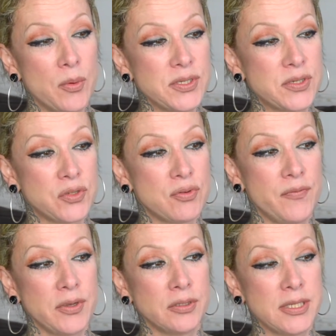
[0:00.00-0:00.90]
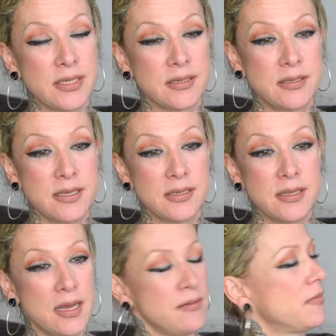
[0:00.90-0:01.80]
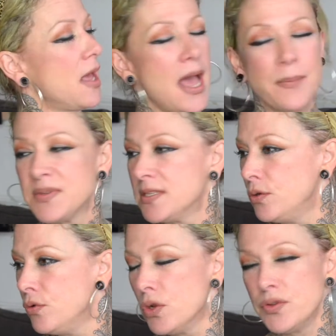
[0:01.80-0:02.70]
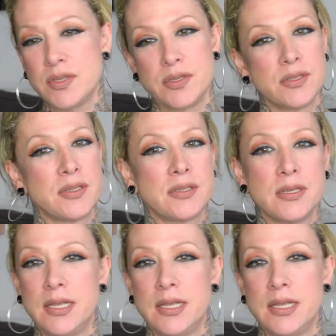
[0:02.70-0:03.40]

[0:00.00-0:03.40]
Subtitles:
oh, it's trivial, it's this and that, absolute nonsense.